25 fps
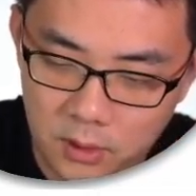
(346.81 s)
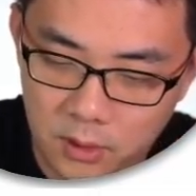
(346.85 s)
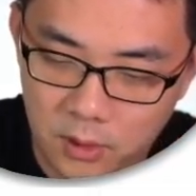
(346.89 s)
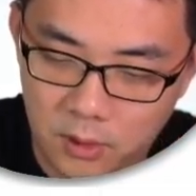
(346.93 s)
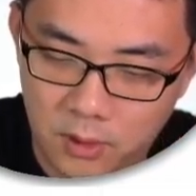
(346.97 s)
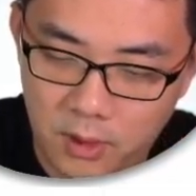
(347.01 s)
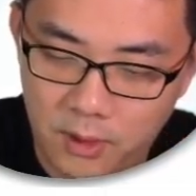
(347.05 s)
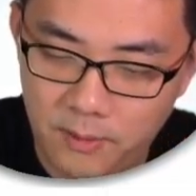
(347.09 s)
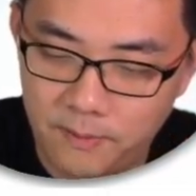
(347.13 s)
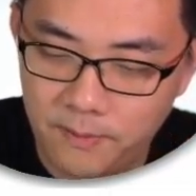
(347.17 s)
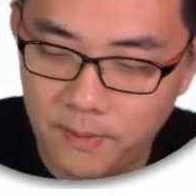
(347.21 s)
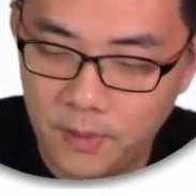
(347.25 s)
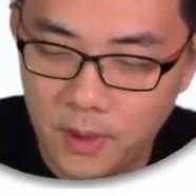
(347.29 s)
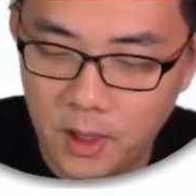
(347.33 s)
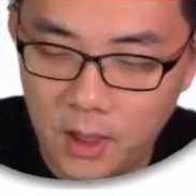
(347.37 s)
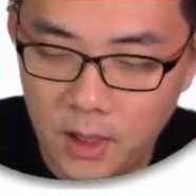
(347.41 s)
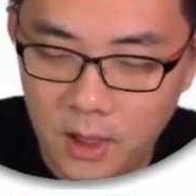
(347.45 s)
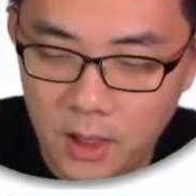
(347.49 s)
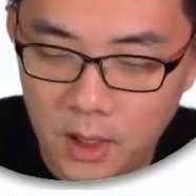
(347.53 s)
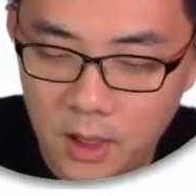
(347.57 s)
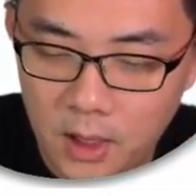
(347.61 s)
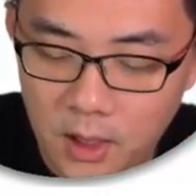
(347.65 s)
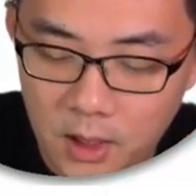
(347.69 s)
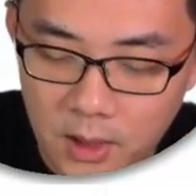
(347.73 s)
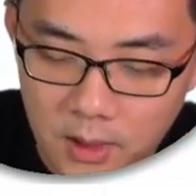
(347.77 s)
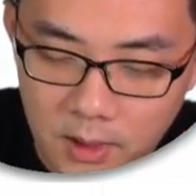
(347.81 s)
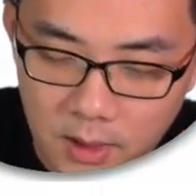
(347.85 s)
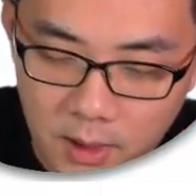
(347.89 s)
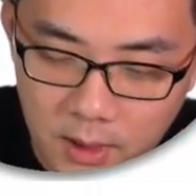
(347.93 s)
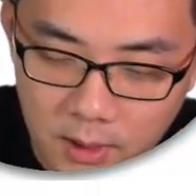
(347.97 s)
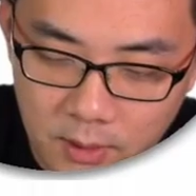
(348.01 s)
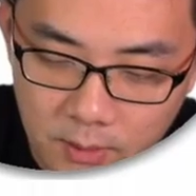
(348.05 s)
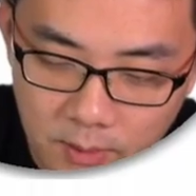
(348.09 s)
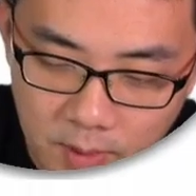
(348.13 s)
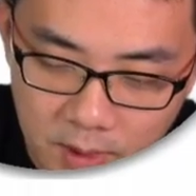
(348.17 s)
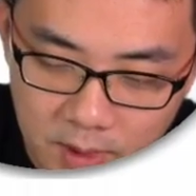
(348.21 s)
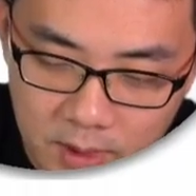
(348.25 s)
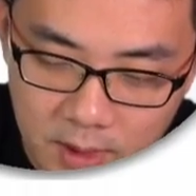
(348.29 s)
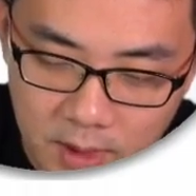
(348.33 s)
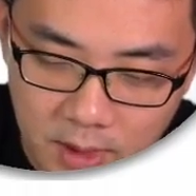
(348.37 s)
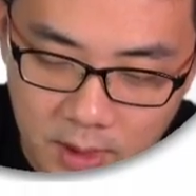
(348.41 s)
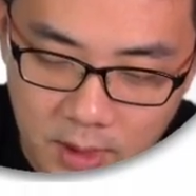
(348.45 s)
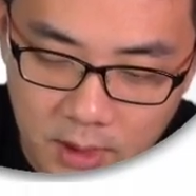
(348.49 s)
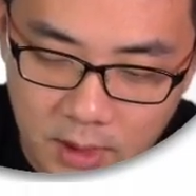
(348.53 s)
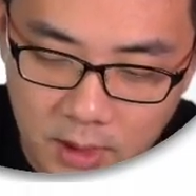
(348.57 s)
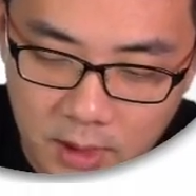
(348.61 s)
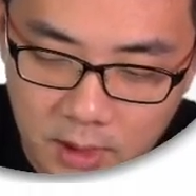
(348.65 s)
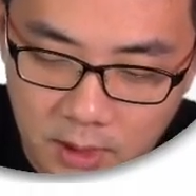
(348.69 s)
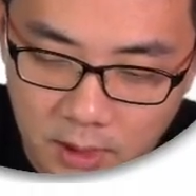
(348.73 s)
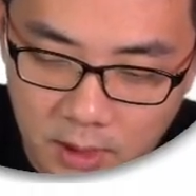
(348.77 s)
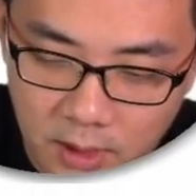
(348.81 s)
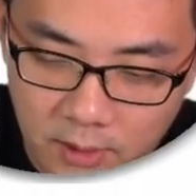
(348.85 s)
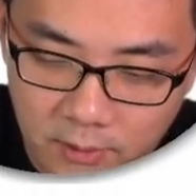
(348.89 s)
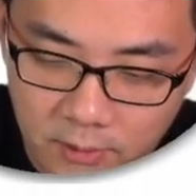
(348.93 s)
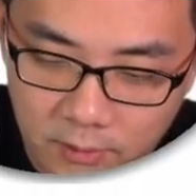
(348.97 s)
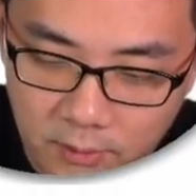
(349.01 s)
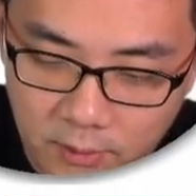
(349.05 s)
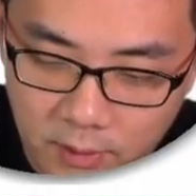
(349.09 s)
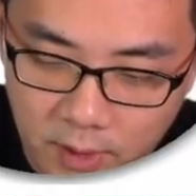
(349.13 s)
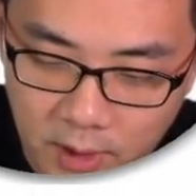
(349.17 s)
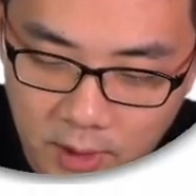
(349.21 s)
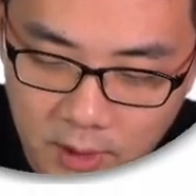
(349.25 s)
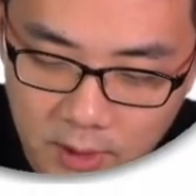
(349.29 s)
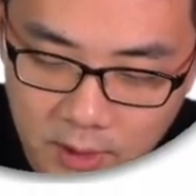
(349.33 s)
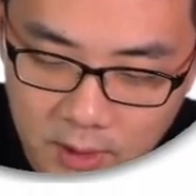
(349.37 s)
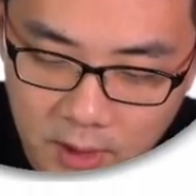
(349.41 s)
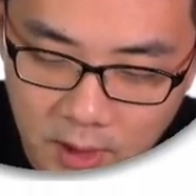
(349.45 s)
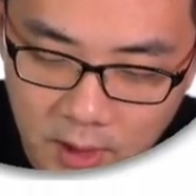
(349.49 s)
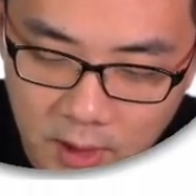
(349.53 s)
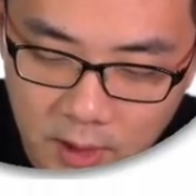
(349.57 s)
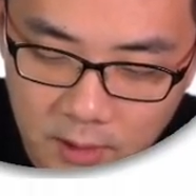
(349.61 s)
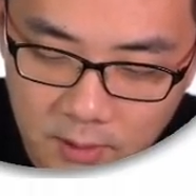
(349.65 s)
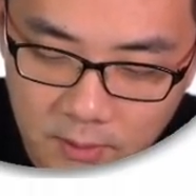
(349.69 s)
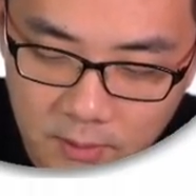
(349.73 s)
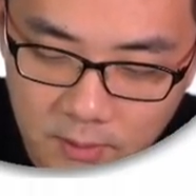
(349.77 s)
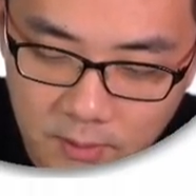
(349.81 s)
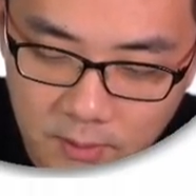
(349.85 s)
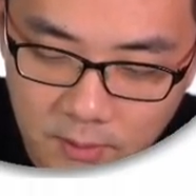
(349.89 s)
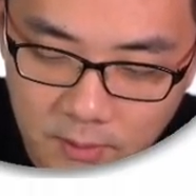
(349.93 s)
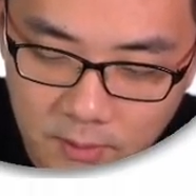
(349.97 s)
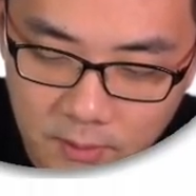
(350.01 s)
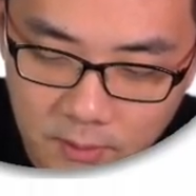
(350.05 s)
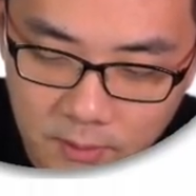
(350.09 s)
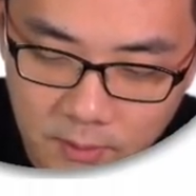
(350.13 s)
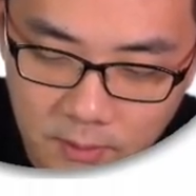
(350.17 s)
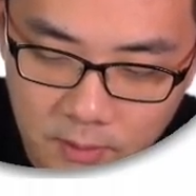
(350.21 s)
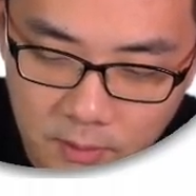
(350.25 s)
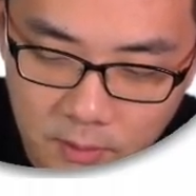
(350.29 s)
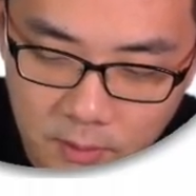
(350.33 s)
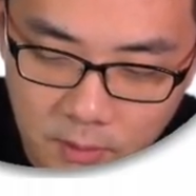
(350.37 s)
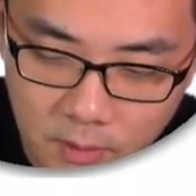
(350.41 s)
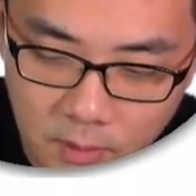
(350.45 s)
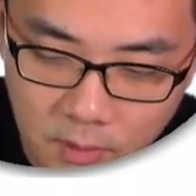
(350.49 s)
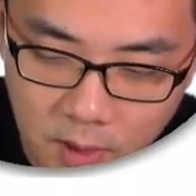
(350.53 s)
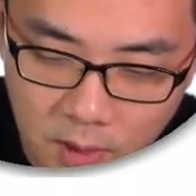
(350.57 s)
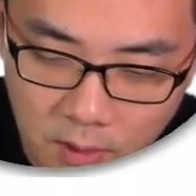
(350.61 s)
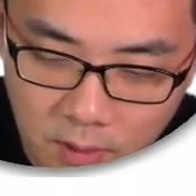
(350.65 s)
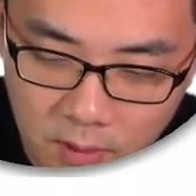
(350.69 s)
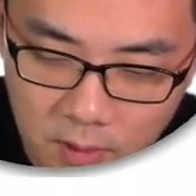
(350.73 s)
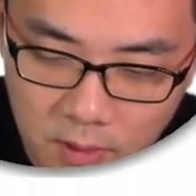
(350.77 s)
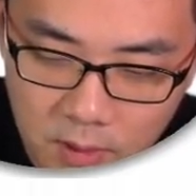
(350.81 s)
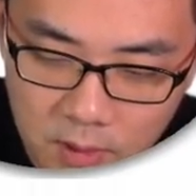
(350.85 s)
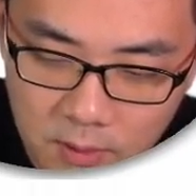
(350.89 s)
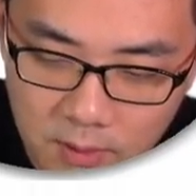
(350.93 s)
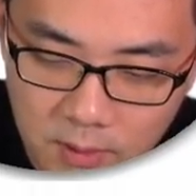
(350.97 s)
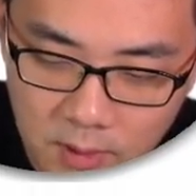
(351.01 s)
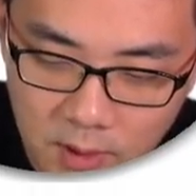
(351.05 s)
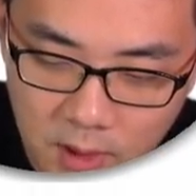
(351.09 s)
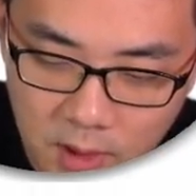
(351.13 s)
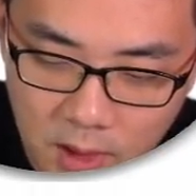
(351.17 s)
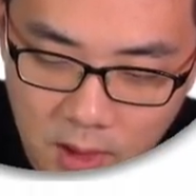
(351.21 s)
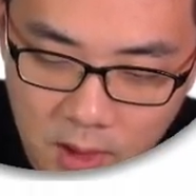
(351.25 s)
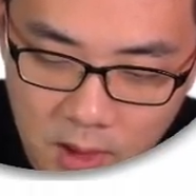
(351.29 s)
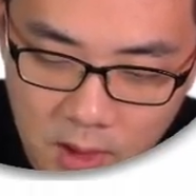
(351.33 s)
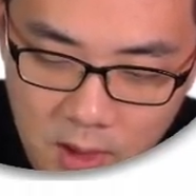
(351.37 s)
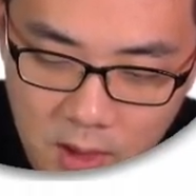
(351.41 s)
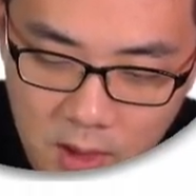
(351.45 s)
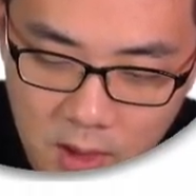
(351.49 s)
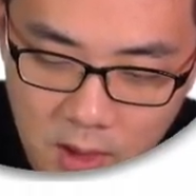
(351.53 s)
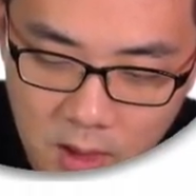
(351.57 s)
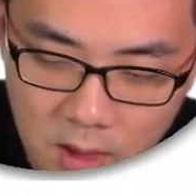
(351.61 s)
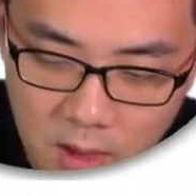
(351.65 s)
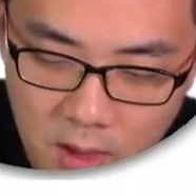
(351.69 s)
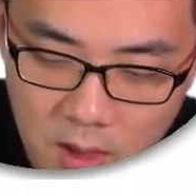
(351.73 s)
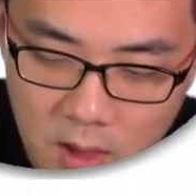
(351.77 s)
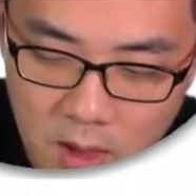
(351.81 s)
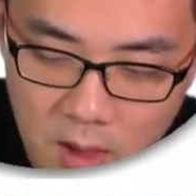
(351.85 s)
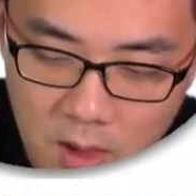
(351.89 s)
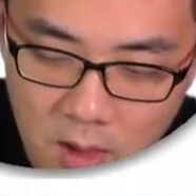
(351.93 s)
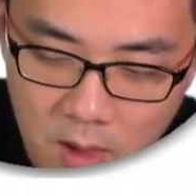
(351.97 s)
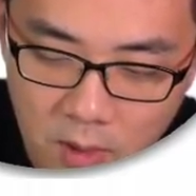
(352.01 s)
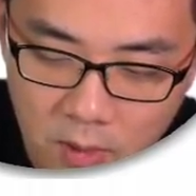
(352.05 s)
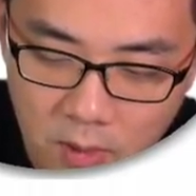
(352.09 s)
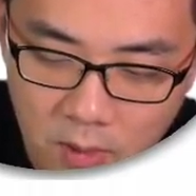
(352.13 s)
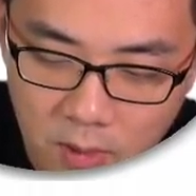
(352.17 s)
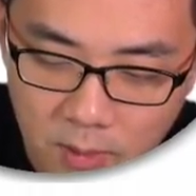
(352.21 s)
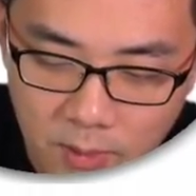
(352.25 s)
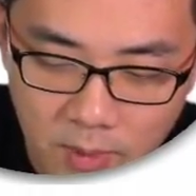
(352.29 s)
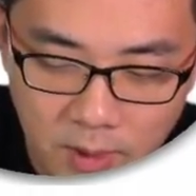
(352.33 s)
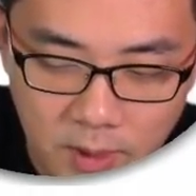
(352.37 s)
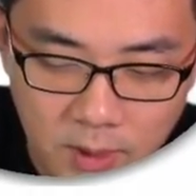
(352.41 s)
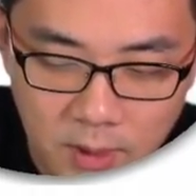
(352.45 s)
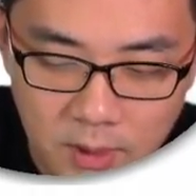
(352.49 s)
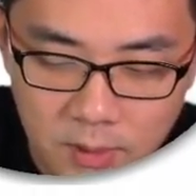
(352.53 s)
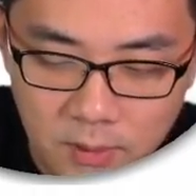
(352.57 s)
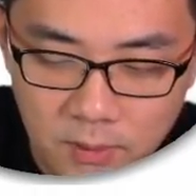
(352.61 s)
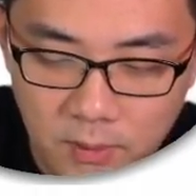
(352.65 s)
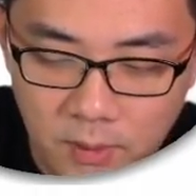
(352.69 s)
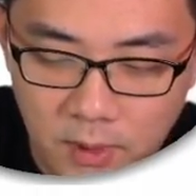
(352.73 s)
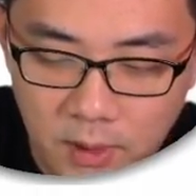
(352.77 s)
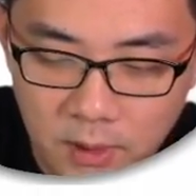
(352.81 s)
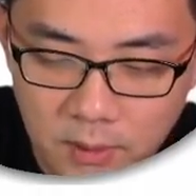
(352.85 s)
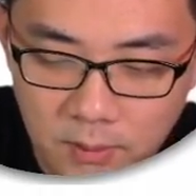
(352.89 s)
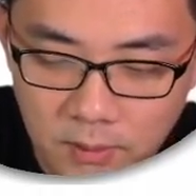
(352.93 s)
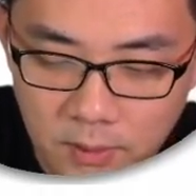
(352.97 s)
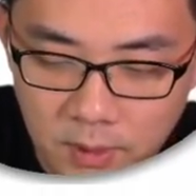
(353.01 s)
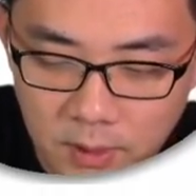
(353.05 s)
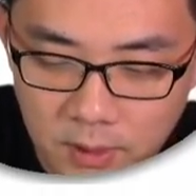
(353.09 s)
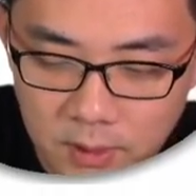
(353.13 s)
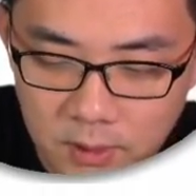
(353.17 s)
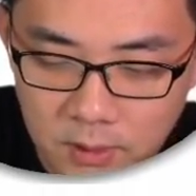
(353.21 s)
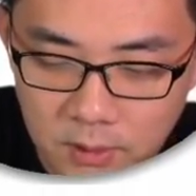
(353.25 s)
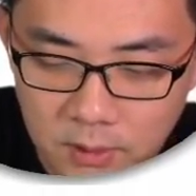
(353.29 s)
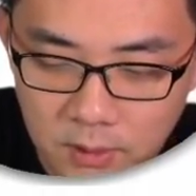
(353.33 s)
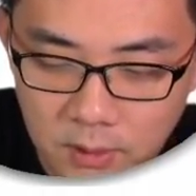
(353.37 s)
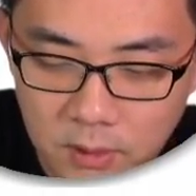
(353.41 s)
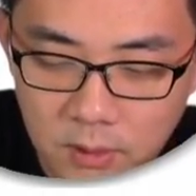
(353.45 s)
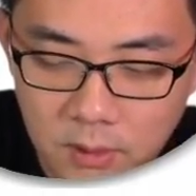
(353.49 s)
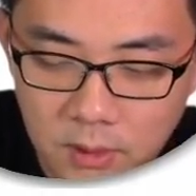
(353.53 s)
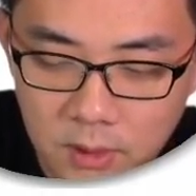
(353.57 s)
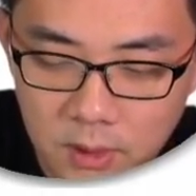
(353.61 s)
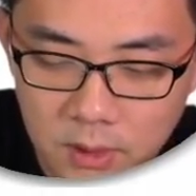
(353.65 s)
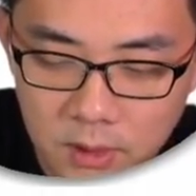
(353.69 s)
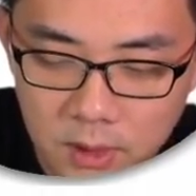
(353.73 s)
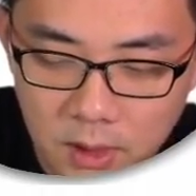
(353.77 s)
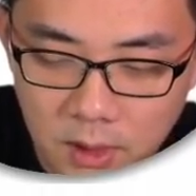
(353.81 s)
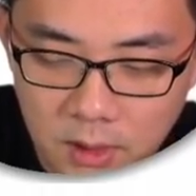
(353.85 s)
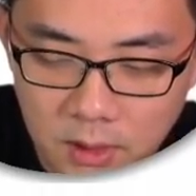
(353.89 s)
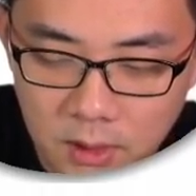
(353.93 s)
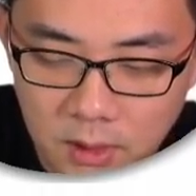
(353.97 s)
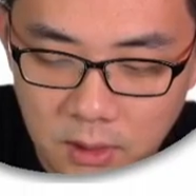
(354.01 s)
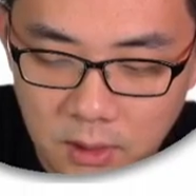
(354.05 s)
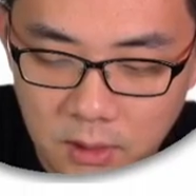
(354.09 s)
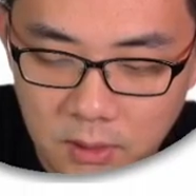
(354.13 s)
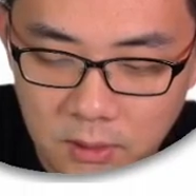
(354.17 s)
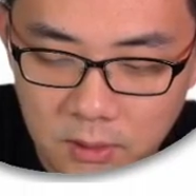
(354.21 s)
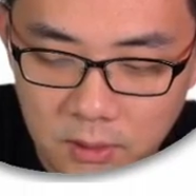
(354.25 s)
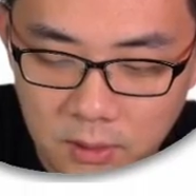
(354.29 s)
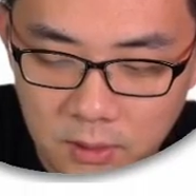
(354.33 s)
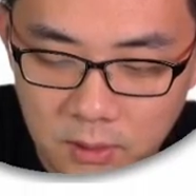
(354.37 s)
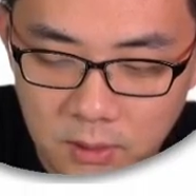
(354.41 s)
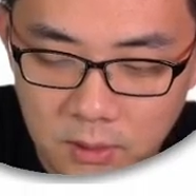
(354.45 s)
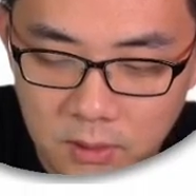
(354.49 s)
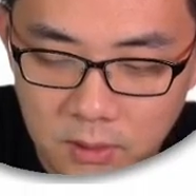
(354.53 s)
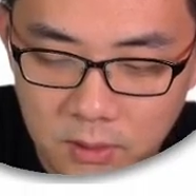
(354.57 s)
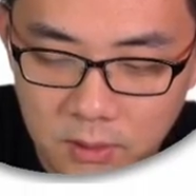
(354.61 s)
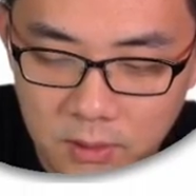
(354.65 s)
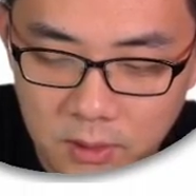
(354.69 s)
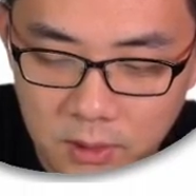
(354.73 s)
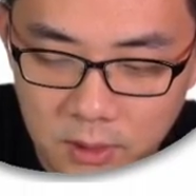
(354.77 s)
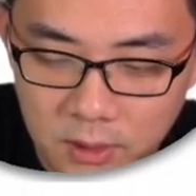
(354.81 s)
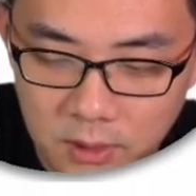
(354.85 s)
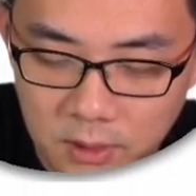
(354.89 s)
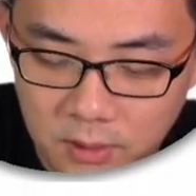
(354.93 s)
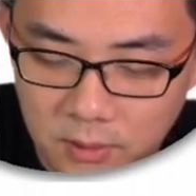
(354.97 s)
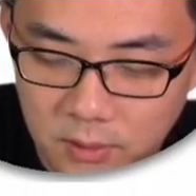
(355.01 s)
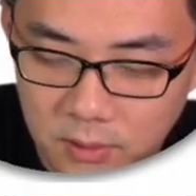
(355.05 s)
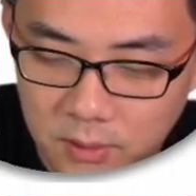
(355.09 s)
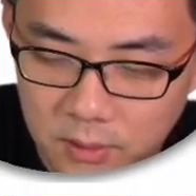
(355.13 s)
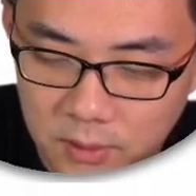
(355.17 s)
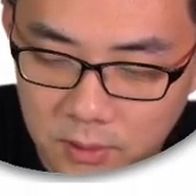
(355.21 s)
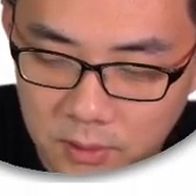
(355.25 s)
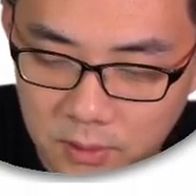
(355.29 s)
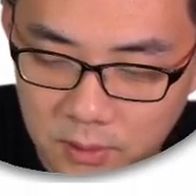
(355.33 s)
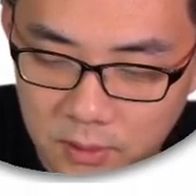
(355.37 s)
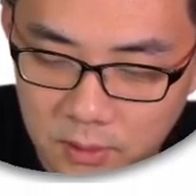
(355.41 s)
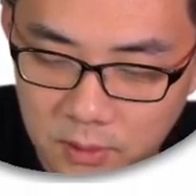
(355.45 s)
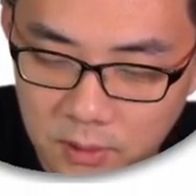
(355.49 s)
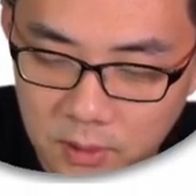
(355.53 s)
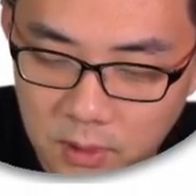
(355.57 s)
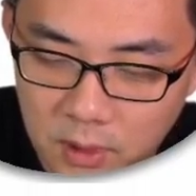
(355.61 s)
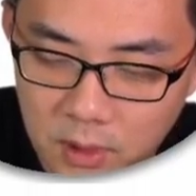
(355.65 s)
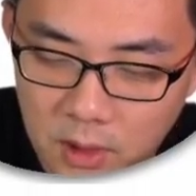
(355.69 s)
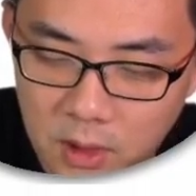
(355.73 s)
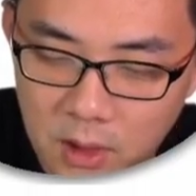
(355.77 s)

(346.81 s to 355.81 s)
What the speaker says: Alright, then basically right hand side will just be k, 1 minus 1 plus 2, which is actually equals to 2, which is equals to